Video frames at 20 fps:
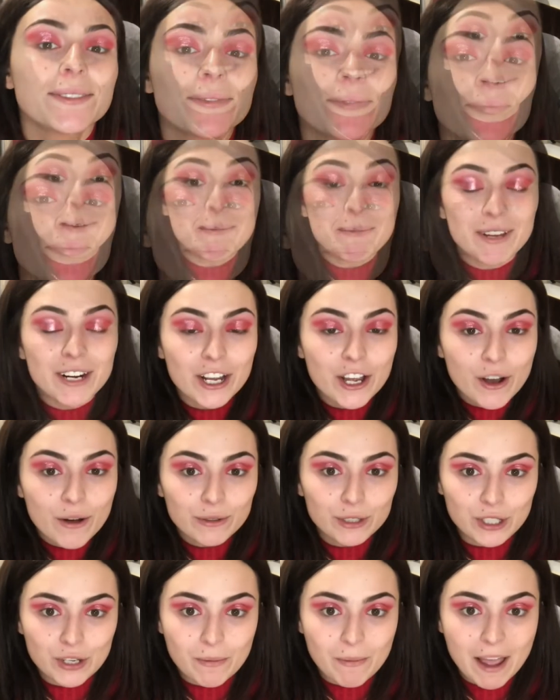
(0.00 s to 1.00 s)
I'm gonna go
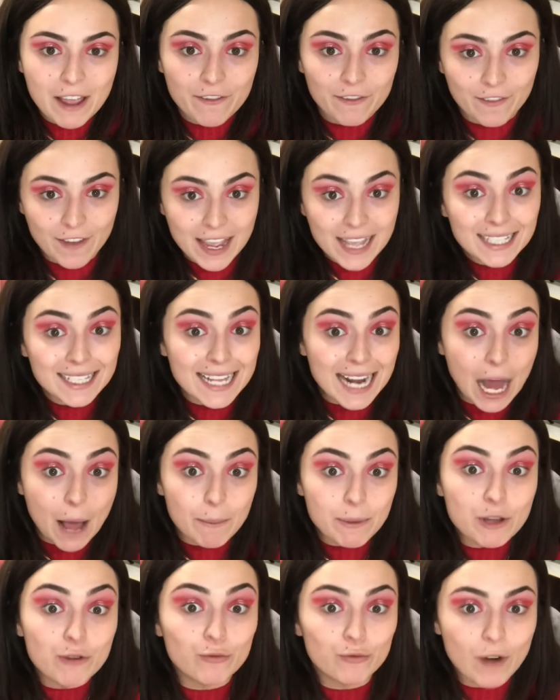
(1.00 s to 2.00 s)
do my face and I'll
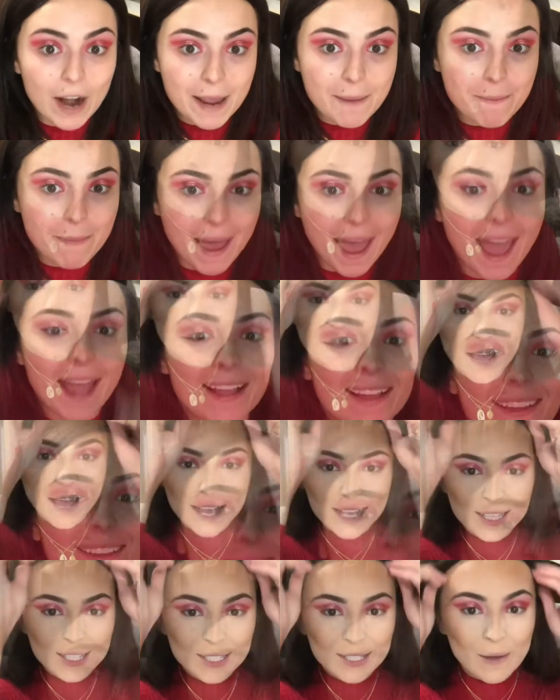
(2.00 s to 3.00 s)
be right back.
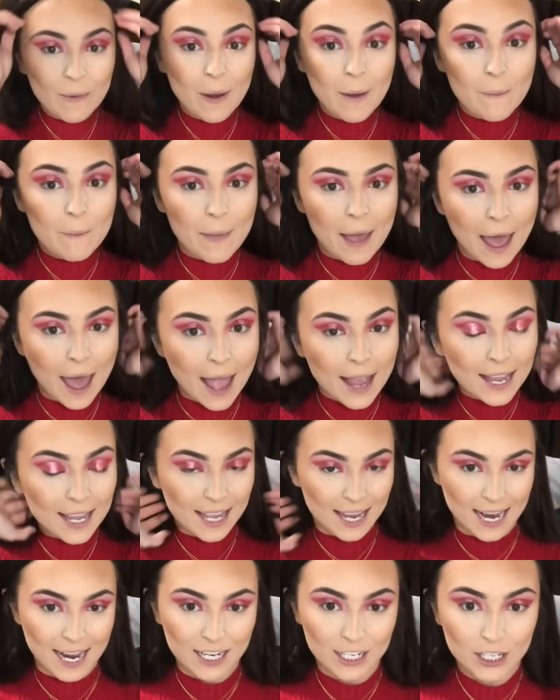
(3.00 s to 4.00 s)
Okay, so I'm back
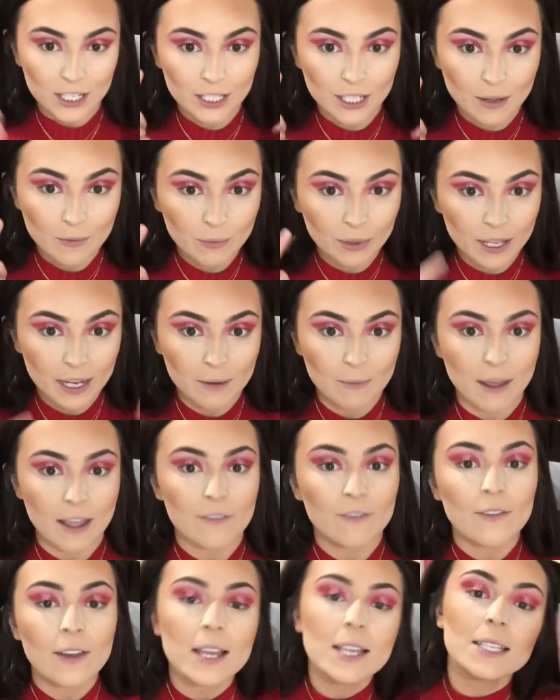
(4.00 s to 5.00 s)
and I just completed my
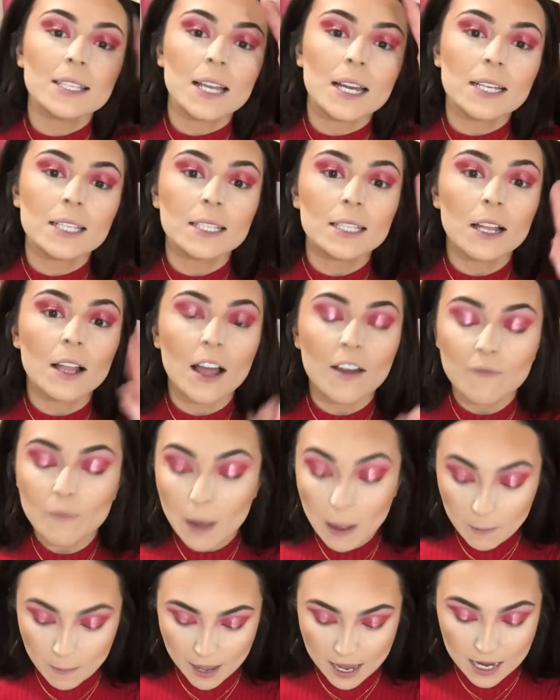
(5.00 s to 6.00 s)
face. I still have
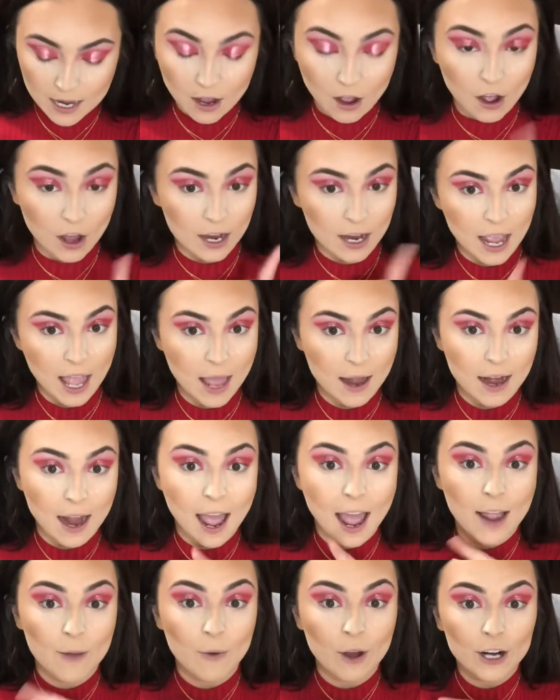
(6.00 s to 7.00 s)
my bake on and
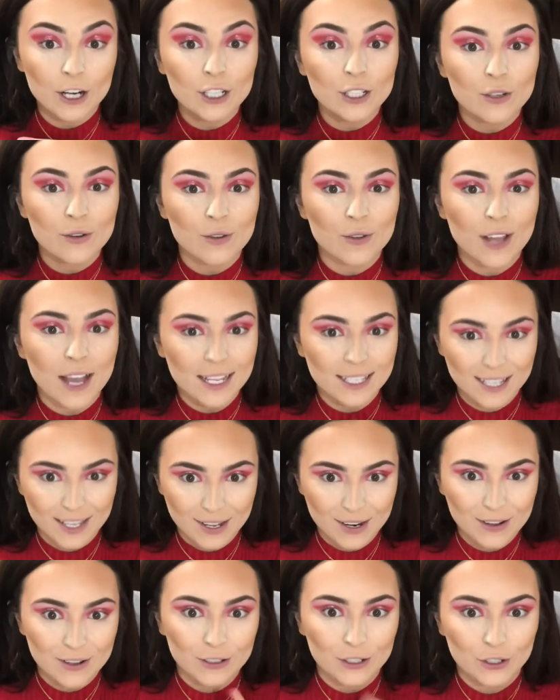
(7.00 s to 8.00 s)
I wanna show you guys a
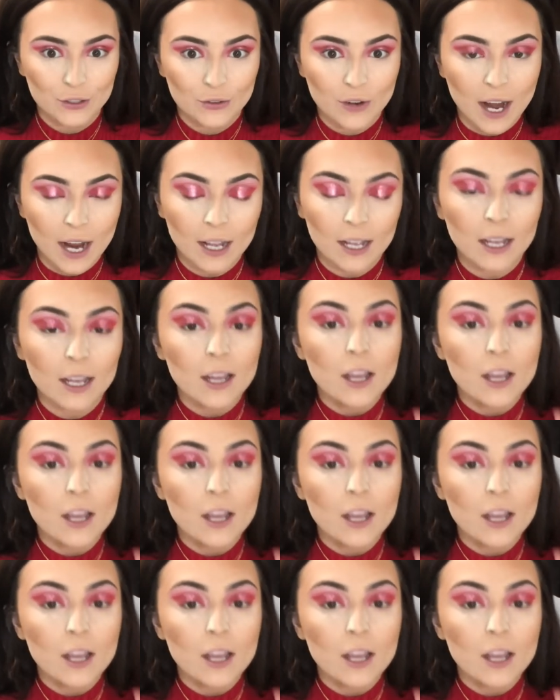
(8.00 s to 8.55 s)
little trick.